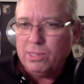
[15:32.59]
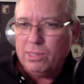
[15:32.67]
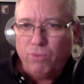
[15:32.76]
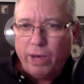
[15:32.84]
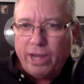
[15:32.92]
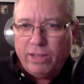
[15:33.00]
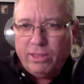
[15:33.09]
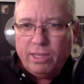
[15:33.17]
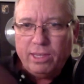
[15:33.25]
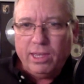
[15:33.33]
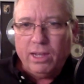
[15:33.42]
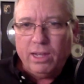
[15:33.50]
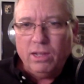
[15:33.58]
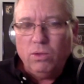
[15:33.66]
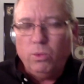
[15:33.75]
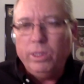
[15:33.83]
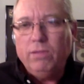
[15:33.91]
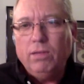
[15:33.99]
of why did they get it and
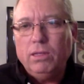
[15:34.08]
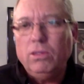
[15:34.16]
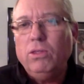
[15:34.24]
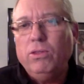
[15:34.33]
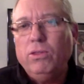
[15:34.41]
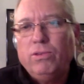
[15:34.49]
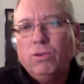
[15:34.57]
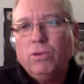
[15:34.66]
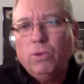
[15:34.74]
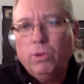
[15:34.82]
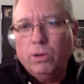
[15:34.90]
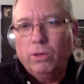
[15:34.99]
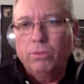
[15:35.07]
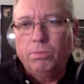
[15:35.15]
we didn't? Or